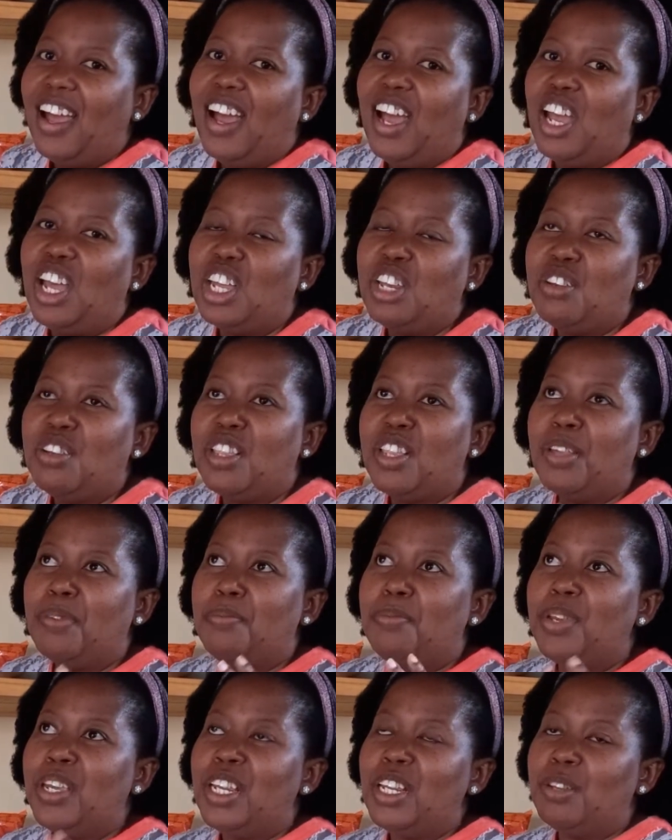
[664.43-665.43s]
In the
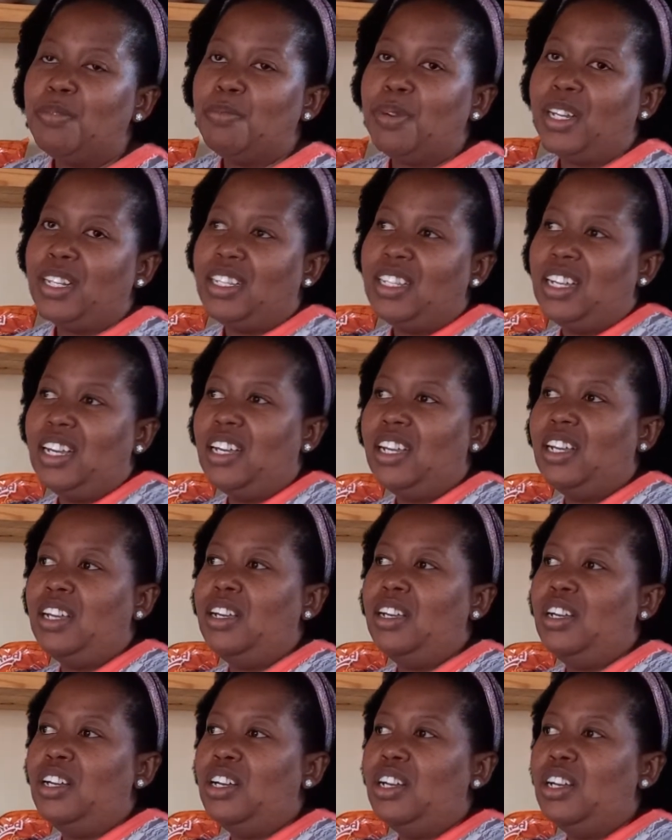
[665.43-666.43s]
peanut butter
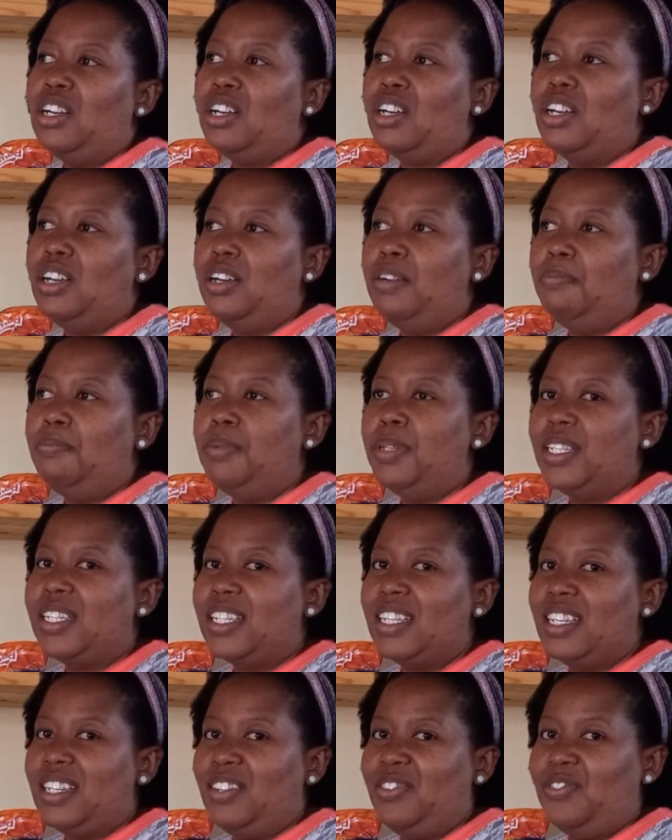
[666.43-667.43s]

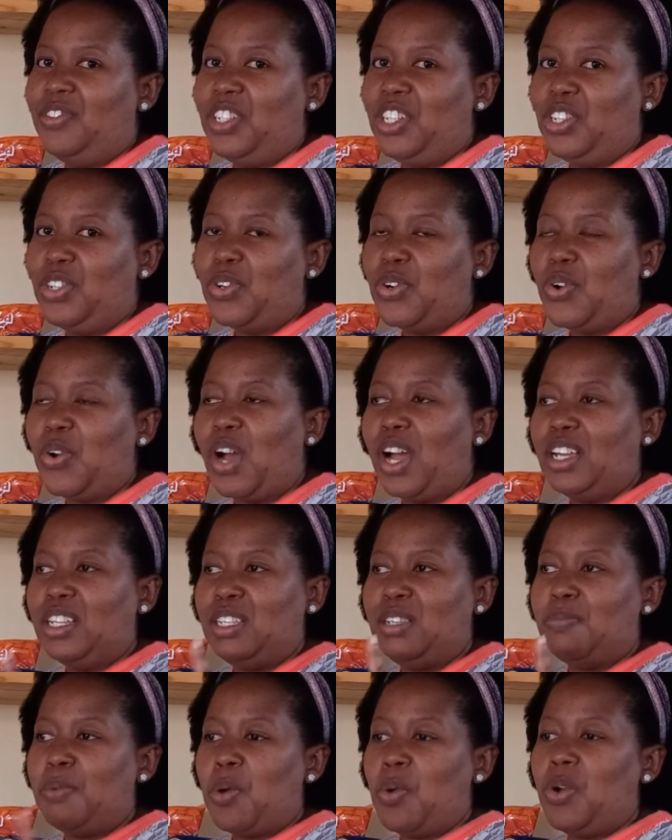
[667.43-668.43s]
biscuit video, I
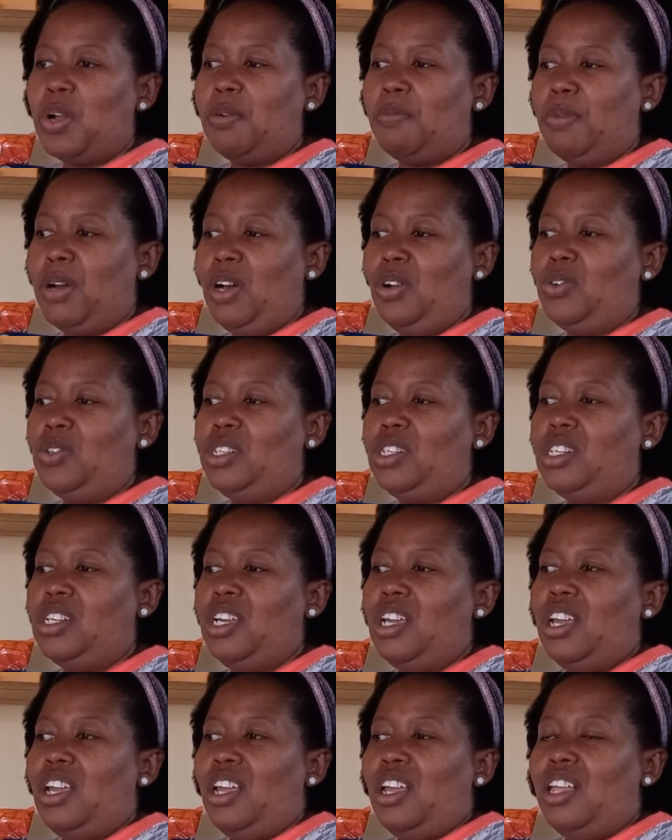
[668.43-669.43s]
spoke about
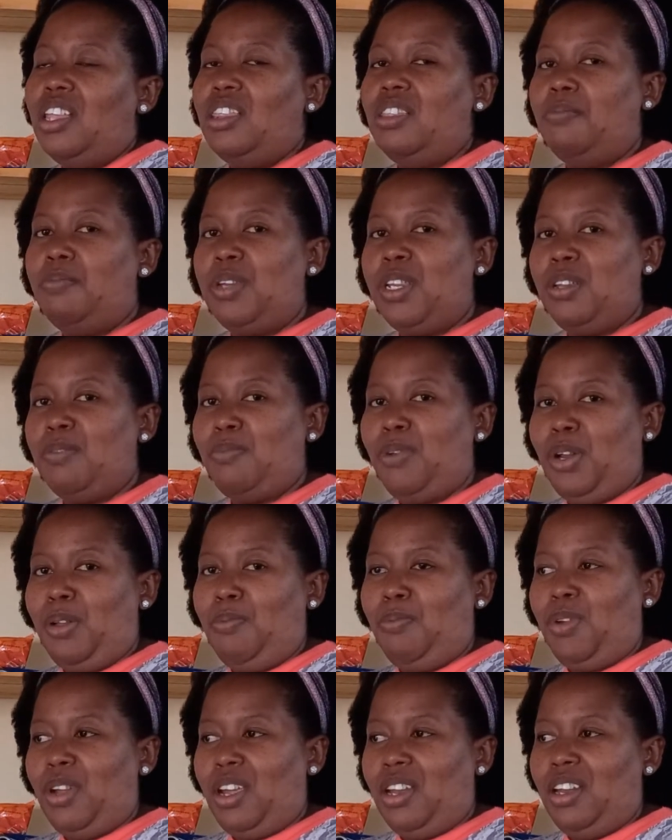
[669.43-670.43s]
the peanut butter
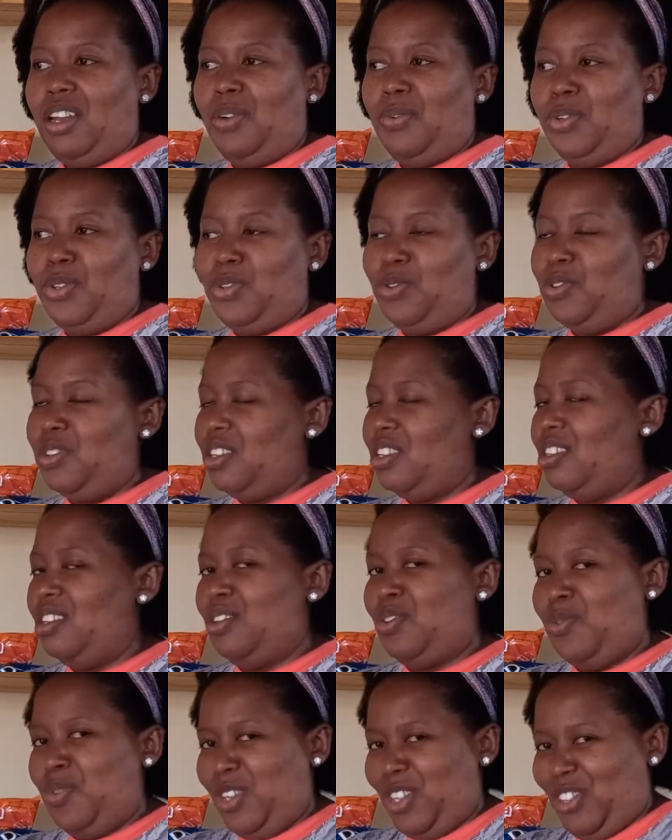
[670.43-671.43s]
brand I was using.
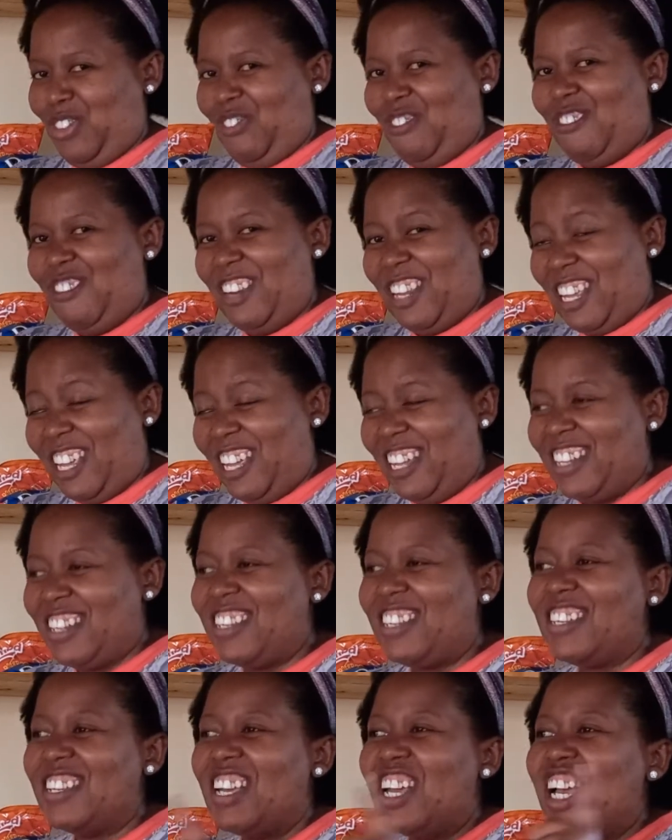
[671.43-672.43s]
This was not it.
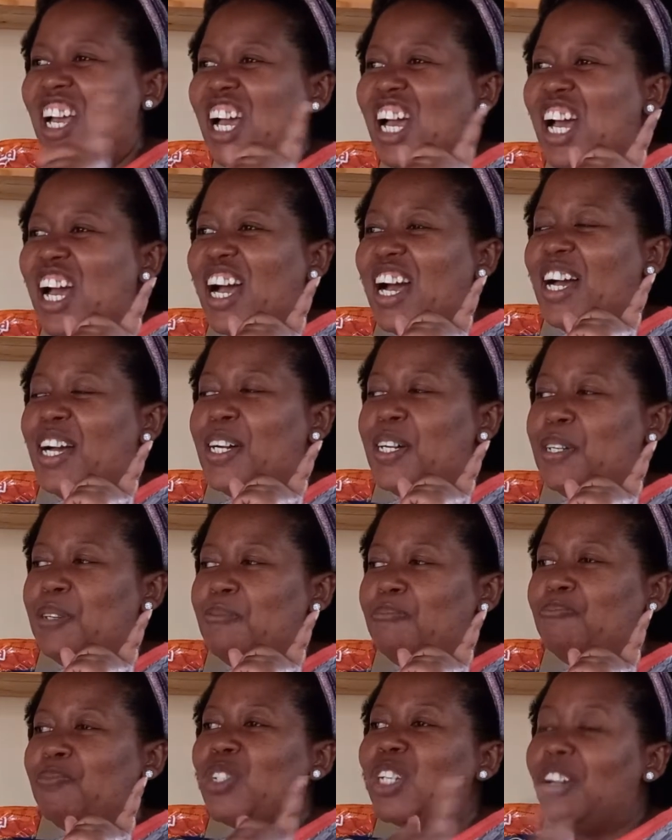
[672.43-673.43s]

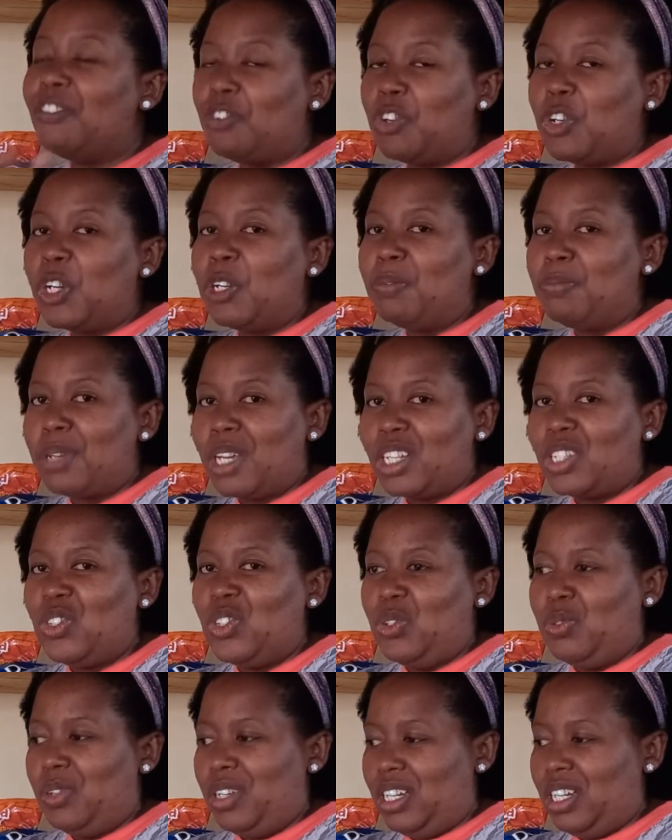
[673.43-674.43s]
So I've gone back to the
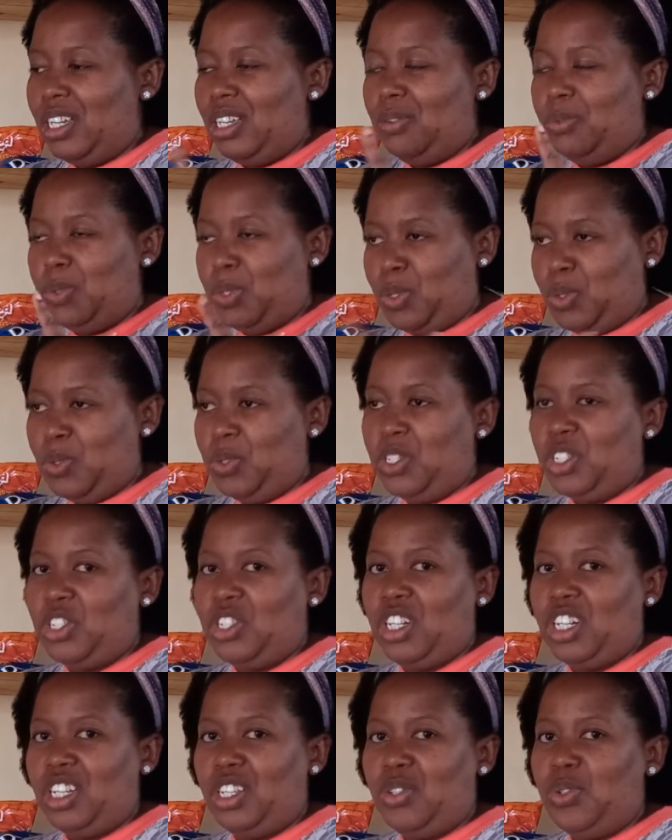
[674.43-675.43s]
one I was
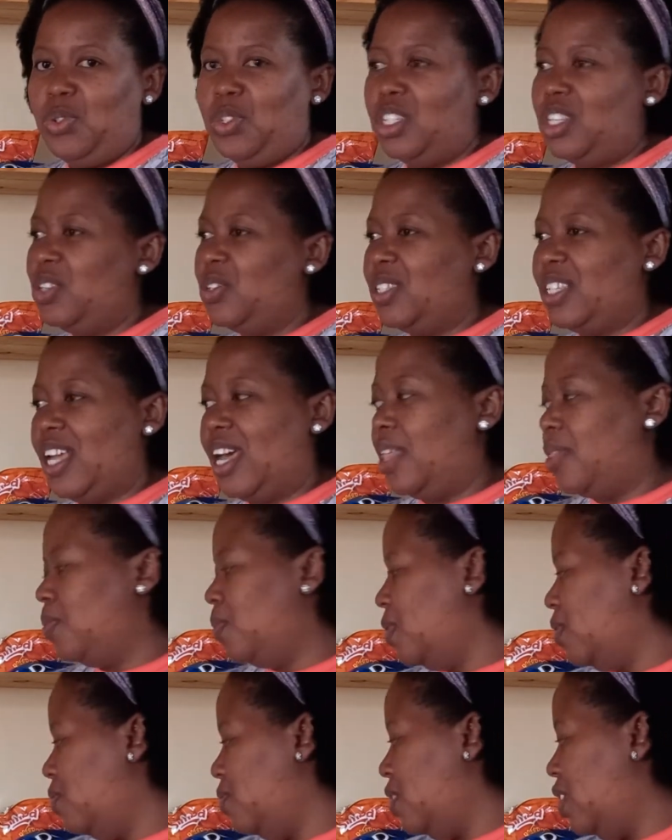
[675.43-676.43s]
originally using because the other
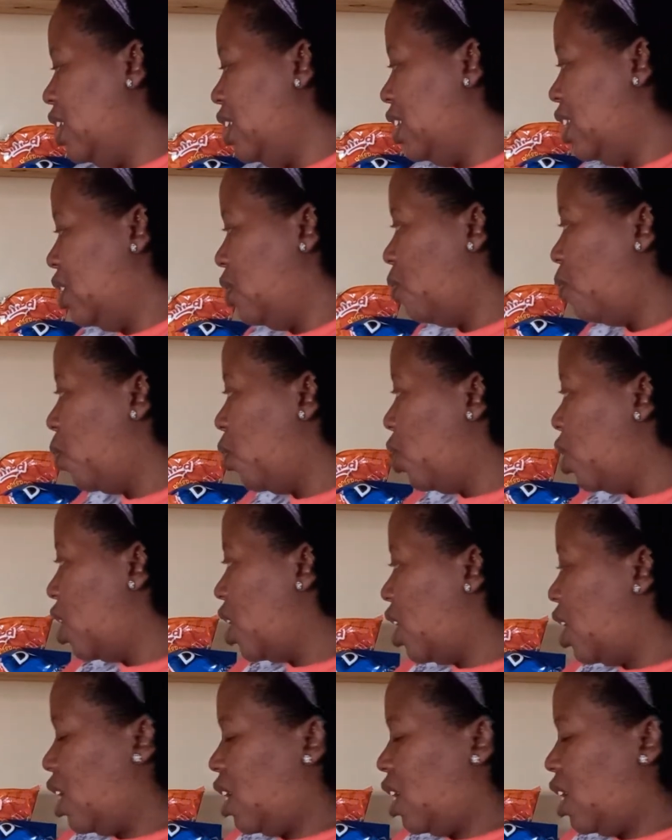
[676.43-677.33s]
one really doesn't work